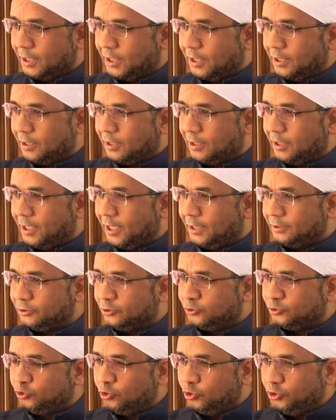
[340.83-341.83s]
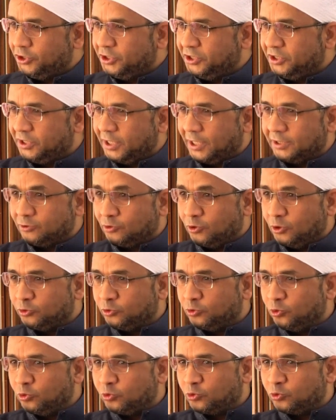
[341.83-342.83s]
uh handle. Joining, and,
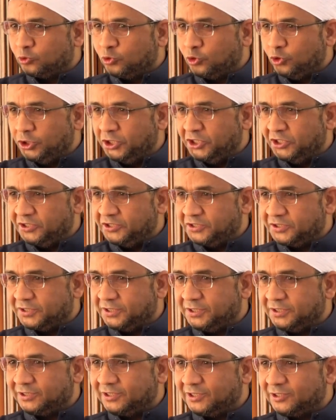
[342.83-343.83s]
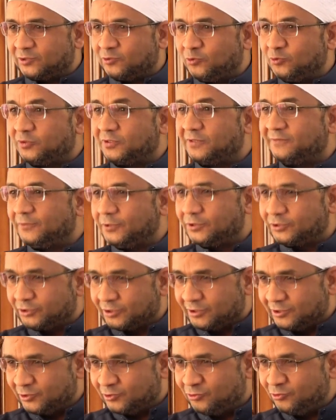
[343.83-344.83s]
and also joining these things is
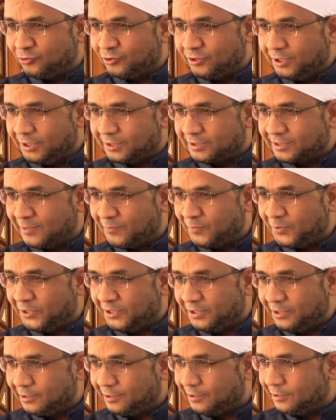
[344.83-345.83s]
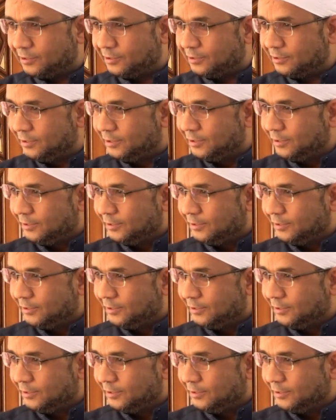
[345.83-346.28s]
controversial. It's not like something, uh,